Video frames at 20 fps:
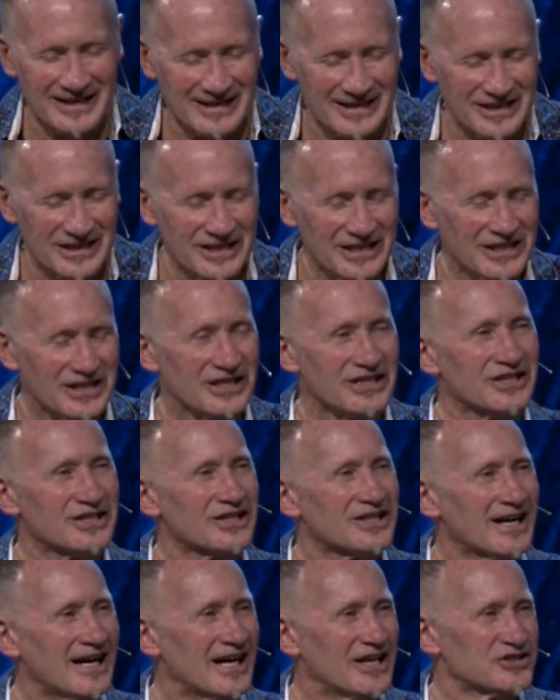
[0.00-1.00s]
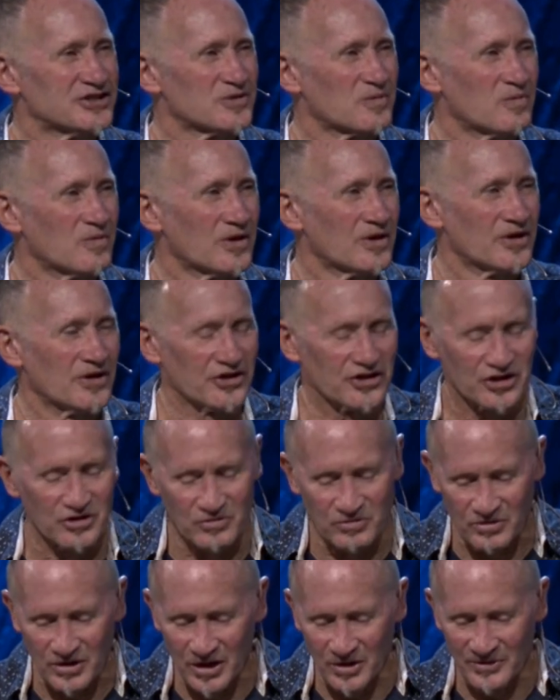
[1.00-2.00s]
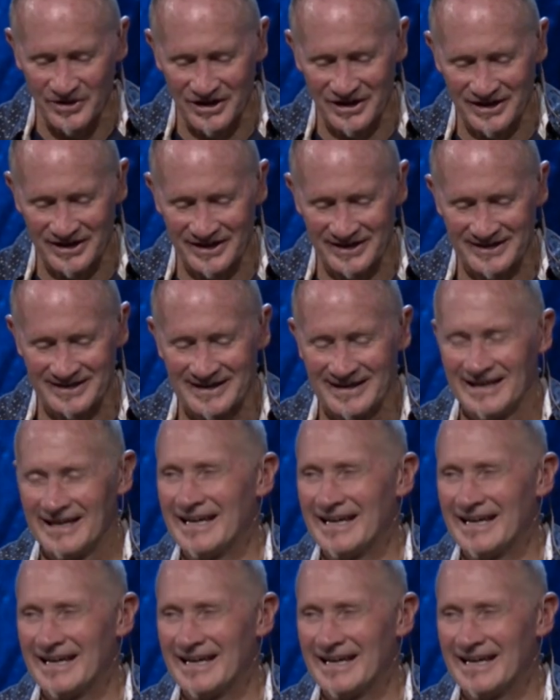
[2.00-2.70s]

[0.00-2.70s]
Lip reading: heeding God's word, growing in it,